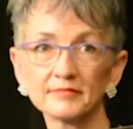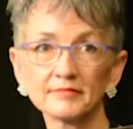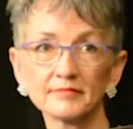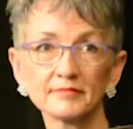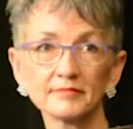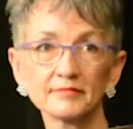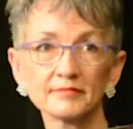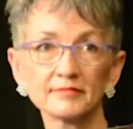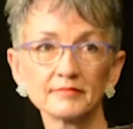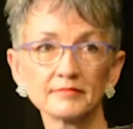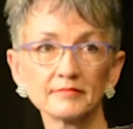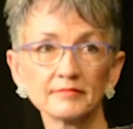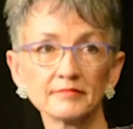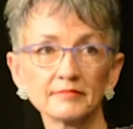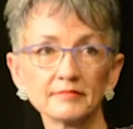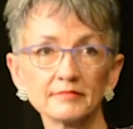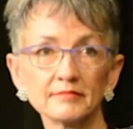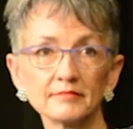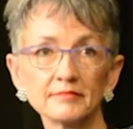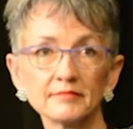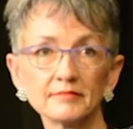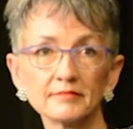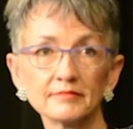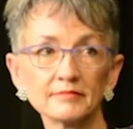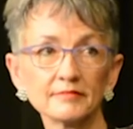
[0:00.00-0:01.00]

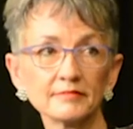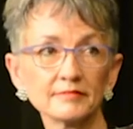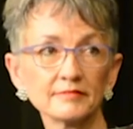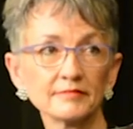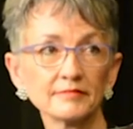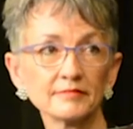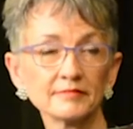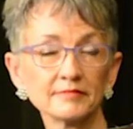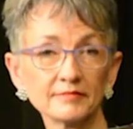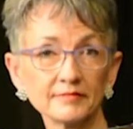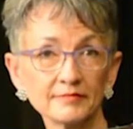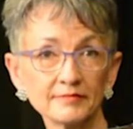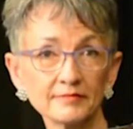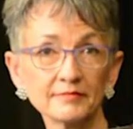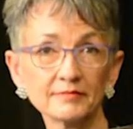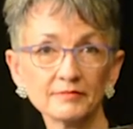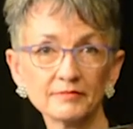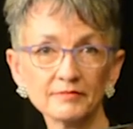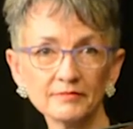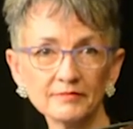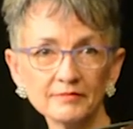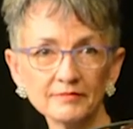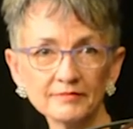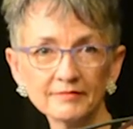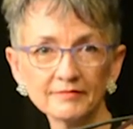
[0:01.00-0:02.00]

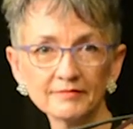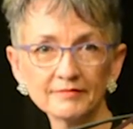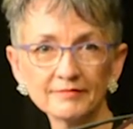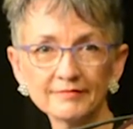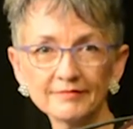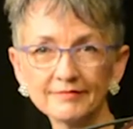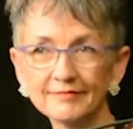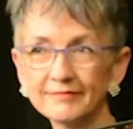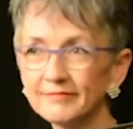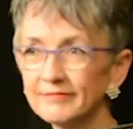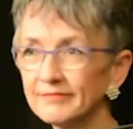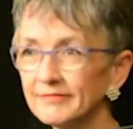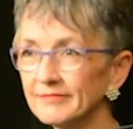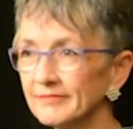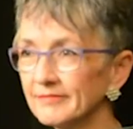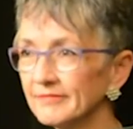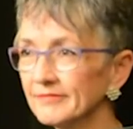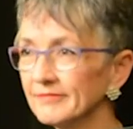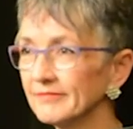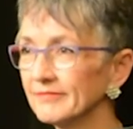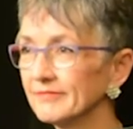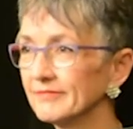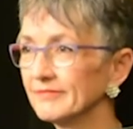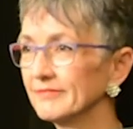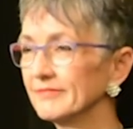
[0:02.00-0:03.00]

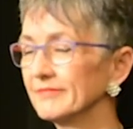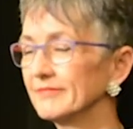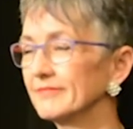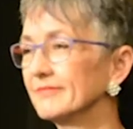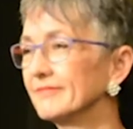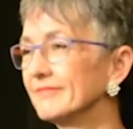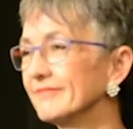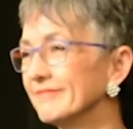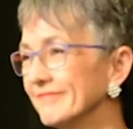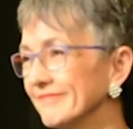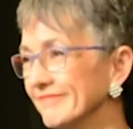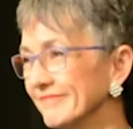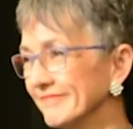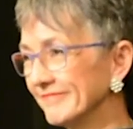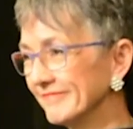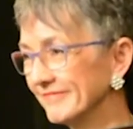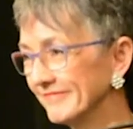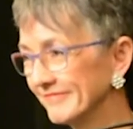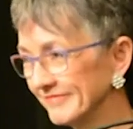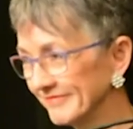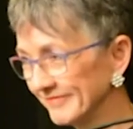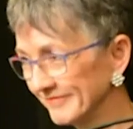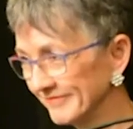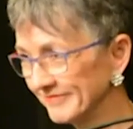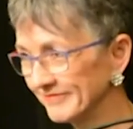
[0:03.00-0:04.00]

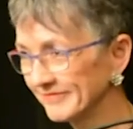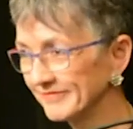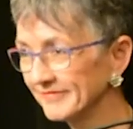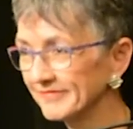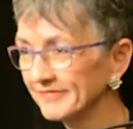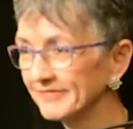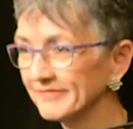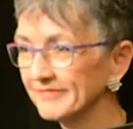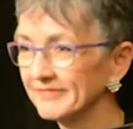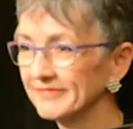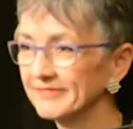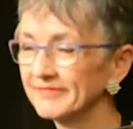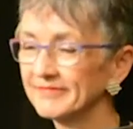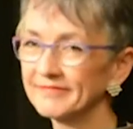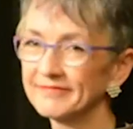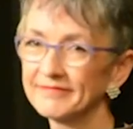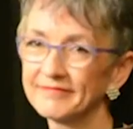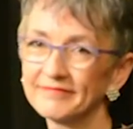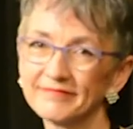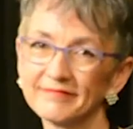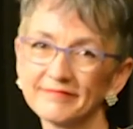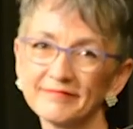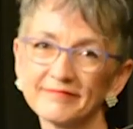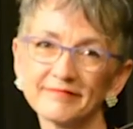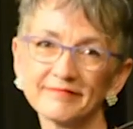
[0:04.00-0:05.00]

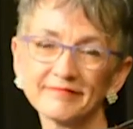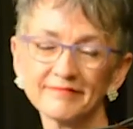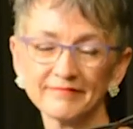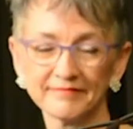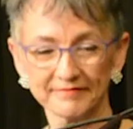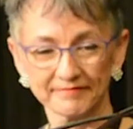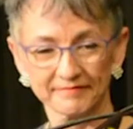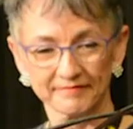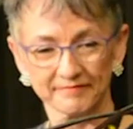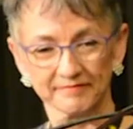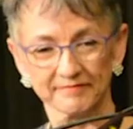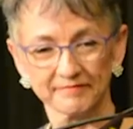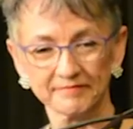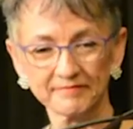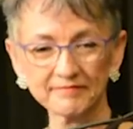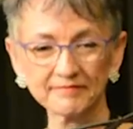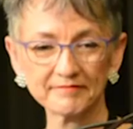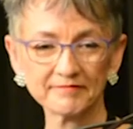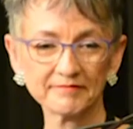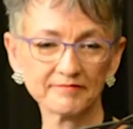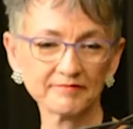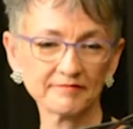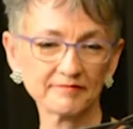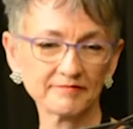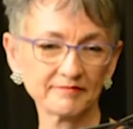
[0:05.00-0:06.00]

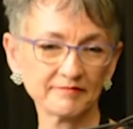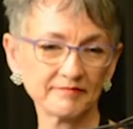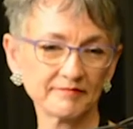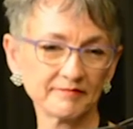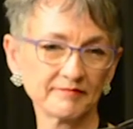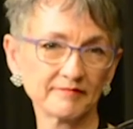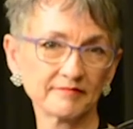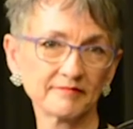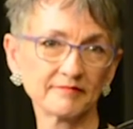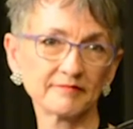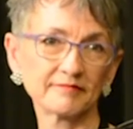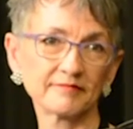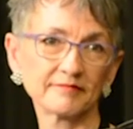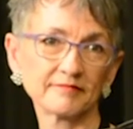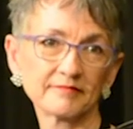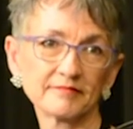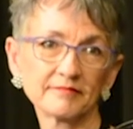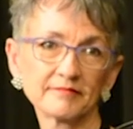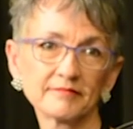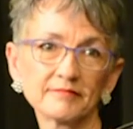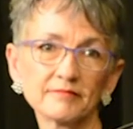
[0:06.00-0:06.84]
(not speaking)